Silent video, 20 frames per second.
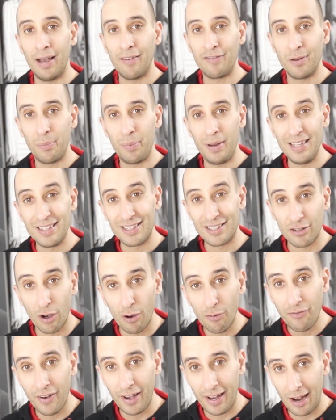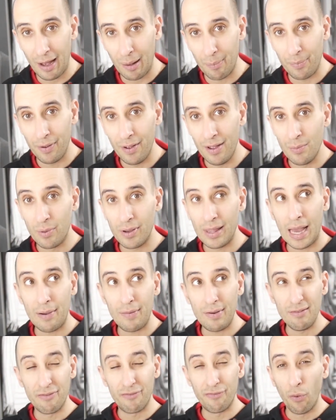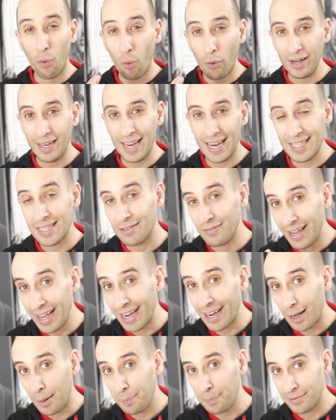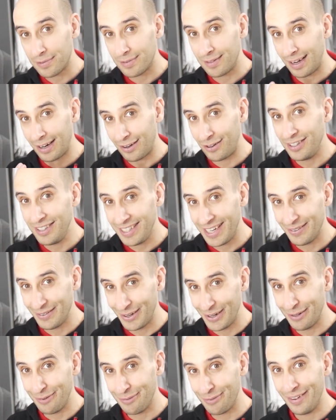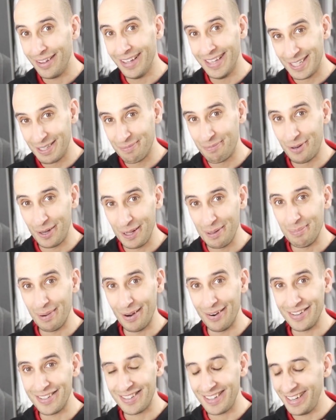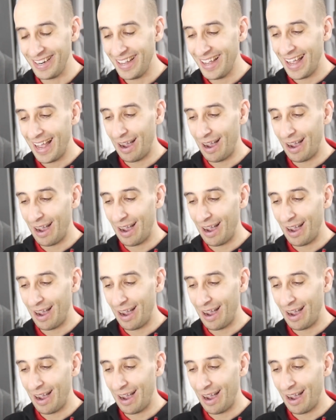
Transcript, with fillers: after being so fed up with having four days of hiccups that I couldn't get rid of. It's pretty embarrassing.